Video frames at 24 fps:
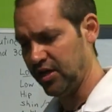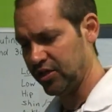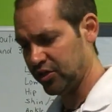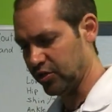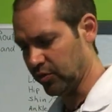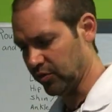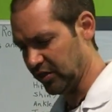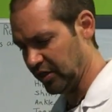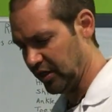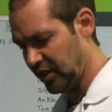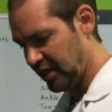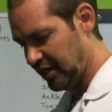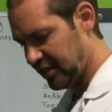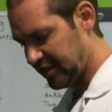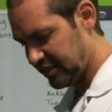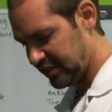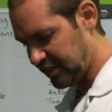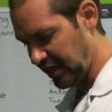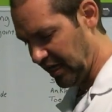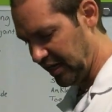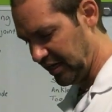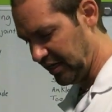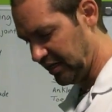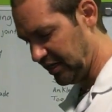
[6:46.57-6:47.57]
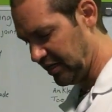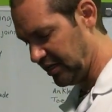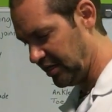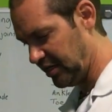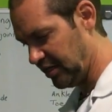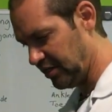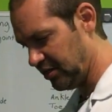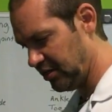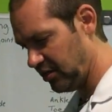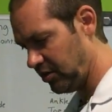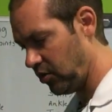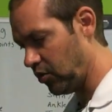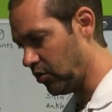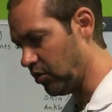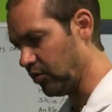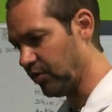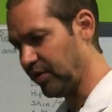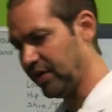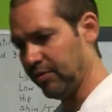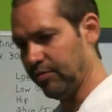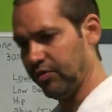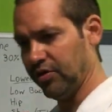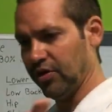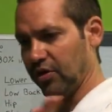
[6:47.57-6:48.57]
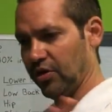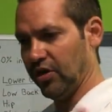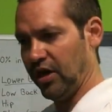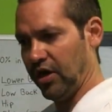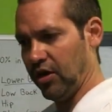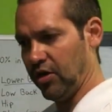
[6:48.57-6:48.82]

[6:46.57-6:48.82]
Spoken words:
So we're standing here, or we can put our